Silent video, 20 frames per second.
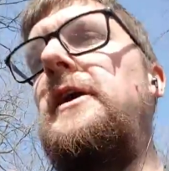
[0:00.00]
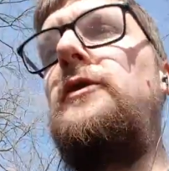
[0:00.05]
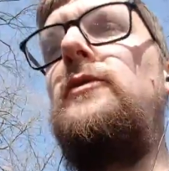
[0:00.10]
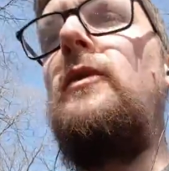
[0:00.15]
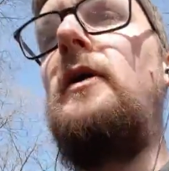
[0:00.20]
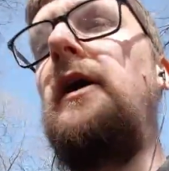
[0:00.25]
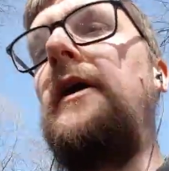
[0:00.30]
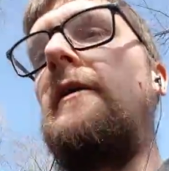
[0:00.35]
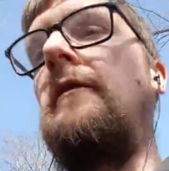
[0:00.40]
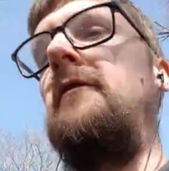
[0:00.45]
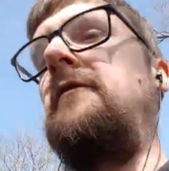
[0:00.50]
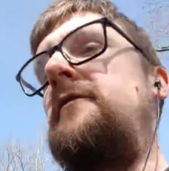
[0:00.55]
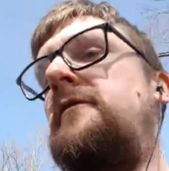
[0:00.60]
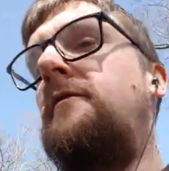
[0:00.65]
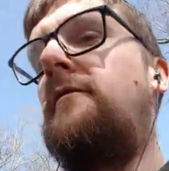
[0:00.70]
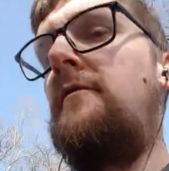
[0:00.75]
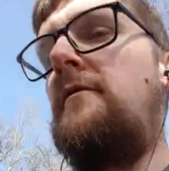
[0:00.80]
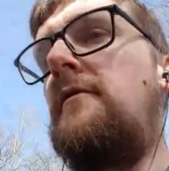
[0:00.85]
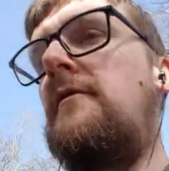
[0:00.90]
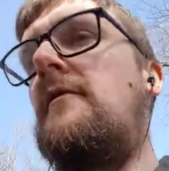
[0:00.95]
twice.
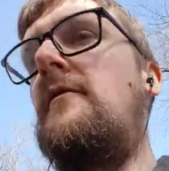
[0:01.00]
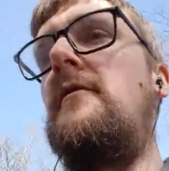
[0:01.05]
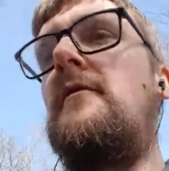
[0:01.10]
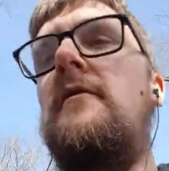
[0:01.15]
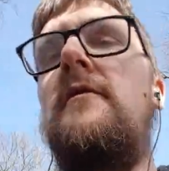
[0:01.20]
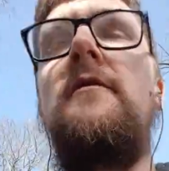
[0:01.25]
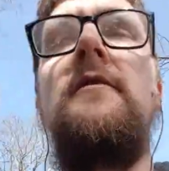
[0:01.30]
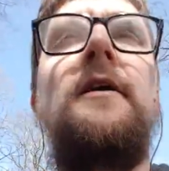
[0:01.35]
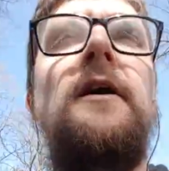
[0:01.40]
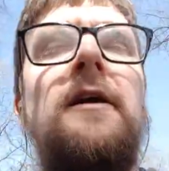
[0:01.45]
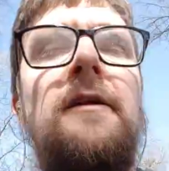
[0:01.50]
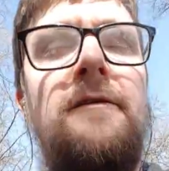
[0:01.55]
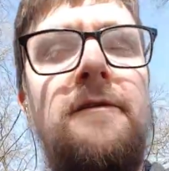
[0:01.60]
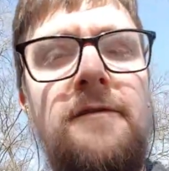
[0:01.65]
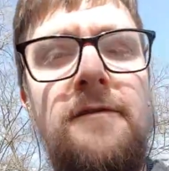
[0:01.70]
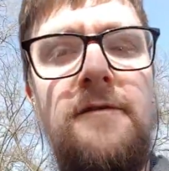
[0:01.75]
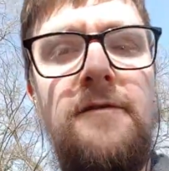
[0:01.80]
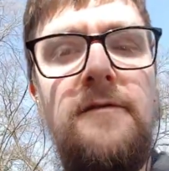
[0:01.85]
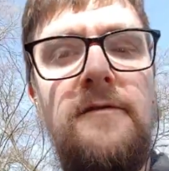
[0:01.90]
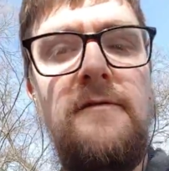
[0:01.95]

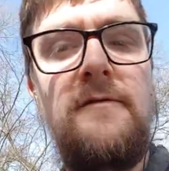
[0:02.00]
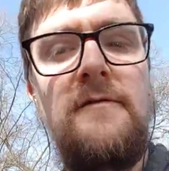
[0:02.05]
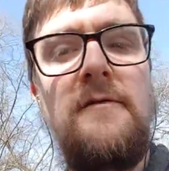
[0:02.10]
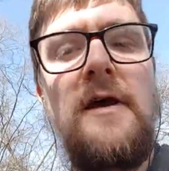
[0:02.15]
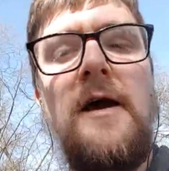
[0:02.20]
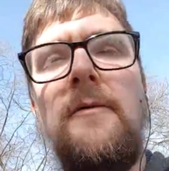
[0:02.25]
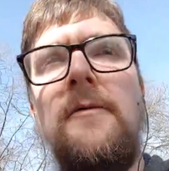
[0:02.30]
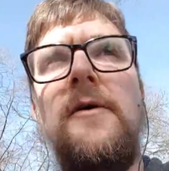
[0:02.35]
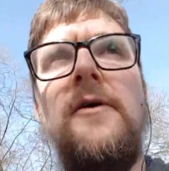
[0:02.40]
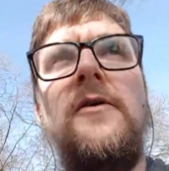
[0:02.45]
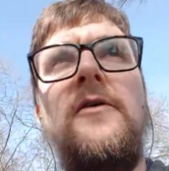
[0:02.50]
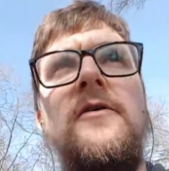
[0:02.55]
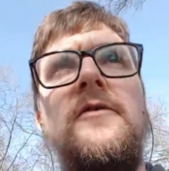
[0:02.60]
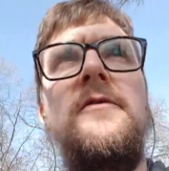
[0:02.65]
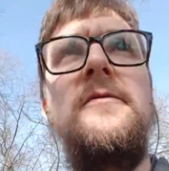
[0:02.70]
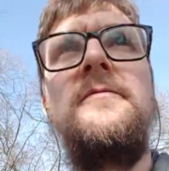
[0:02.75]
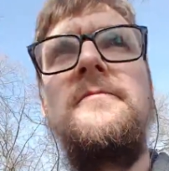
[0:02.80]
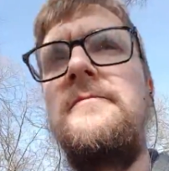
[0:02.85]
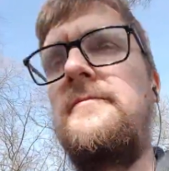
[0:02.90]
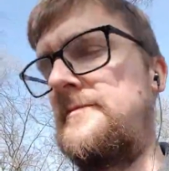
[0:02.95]
That's how it goes.
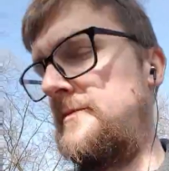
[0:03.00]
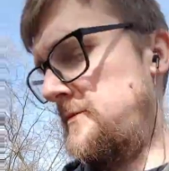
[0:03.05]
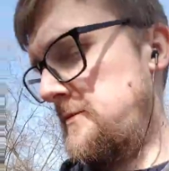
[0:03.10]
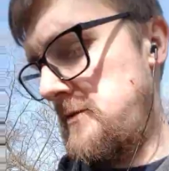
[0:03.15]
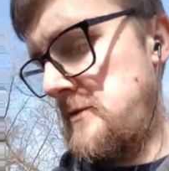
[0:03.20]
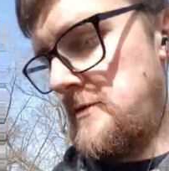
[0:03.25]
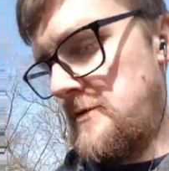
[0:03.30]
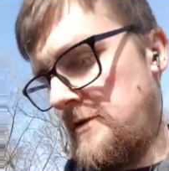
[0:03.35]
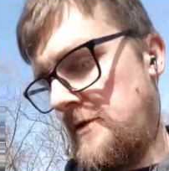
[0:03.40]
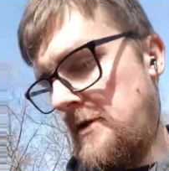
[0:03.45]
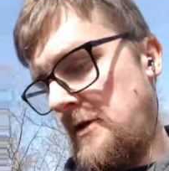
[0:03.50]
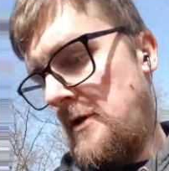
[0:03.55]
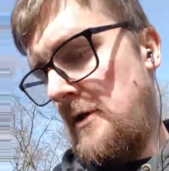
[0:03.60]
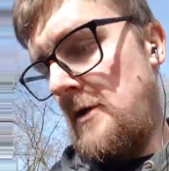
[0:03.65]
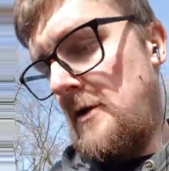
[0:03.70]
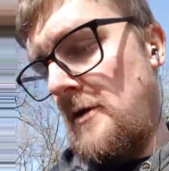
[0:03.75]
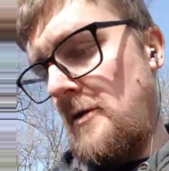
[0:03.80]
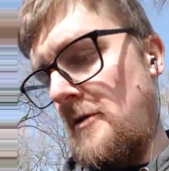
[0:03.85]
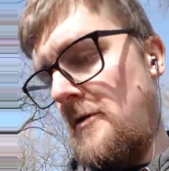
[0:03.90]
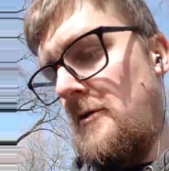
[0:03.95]

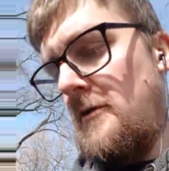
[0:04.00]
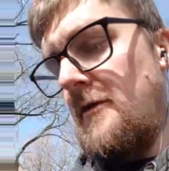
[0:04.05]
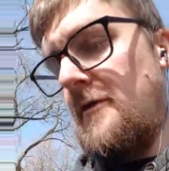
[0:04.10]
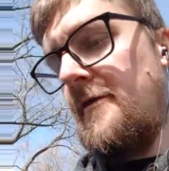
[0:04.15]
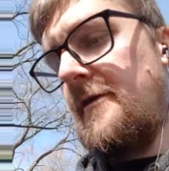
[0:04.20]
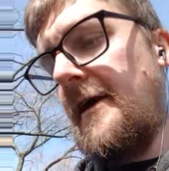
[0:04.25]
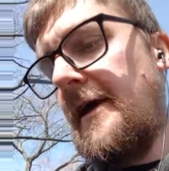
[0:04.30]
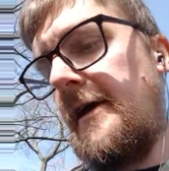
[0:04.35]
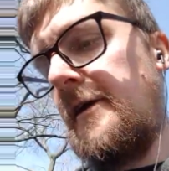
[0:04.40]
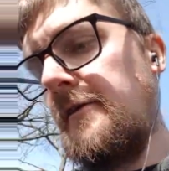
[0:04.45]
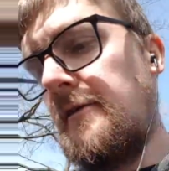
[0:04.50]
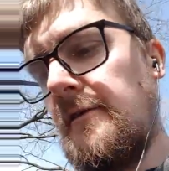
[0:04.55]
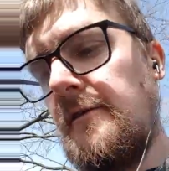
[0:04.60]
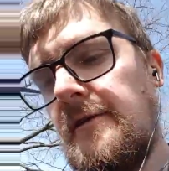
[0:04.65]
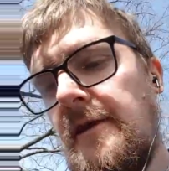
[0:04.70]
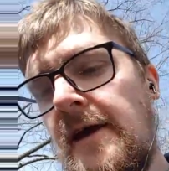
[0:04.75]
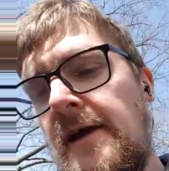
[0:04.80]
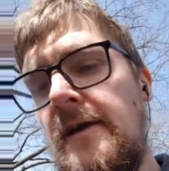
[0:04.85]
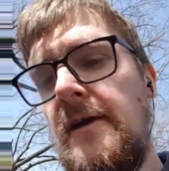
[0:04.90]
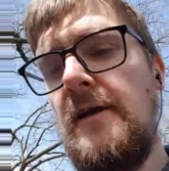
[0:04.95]
The
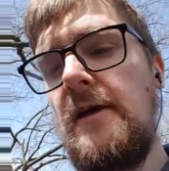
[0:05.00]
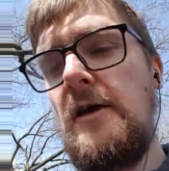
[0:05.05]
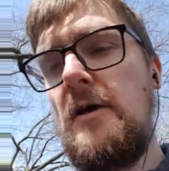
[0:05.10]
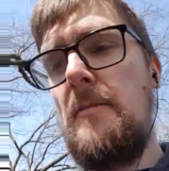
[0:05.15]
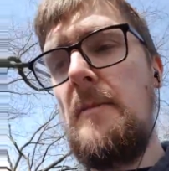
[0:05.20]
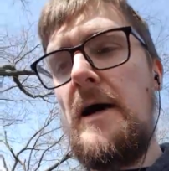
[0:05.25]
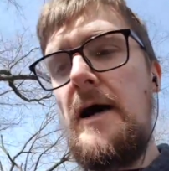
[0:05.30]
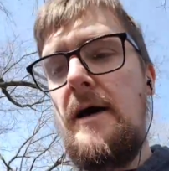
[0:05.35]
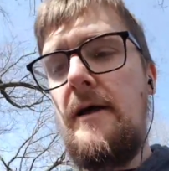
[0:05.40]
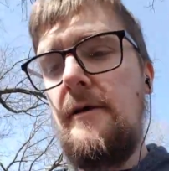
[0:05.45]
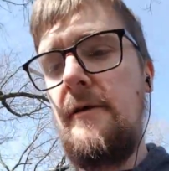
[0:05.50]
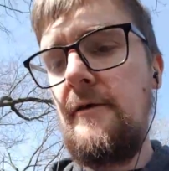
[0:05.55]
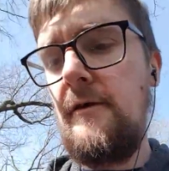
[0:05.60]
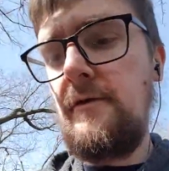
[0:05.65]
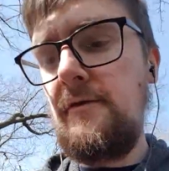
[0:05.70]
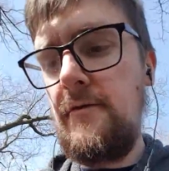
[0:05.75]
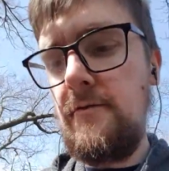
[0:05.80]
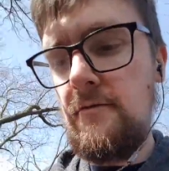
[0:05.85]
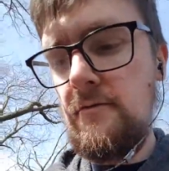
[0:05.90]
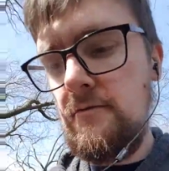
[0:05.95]
second in command,
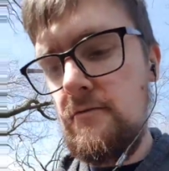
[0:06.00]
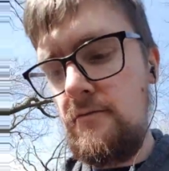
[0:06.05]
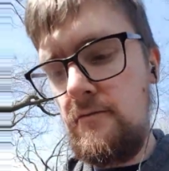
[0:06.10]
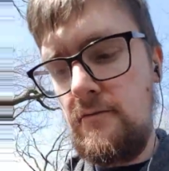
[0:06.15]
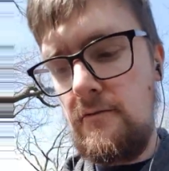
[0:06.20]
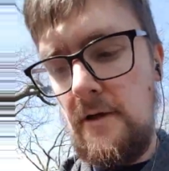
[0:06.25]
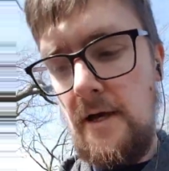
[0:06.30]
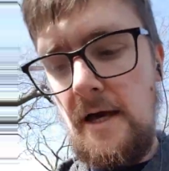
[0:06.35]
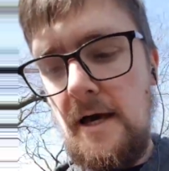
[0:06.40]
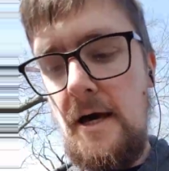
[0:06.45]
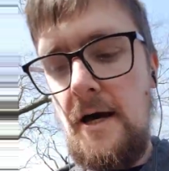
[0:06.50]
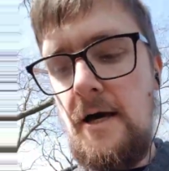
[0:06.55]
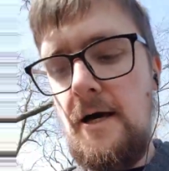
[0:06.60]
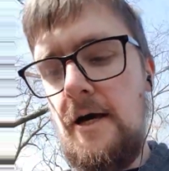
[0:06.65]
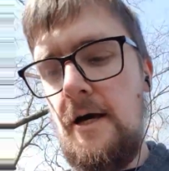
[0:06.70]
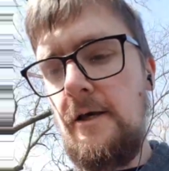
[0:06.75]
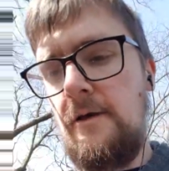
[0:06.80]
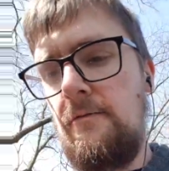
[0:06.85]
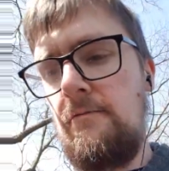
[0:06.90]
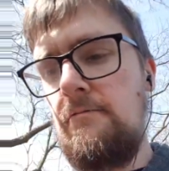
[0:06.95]

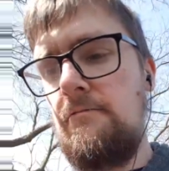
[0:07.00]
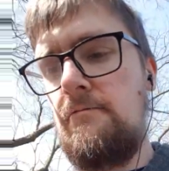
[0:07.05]
I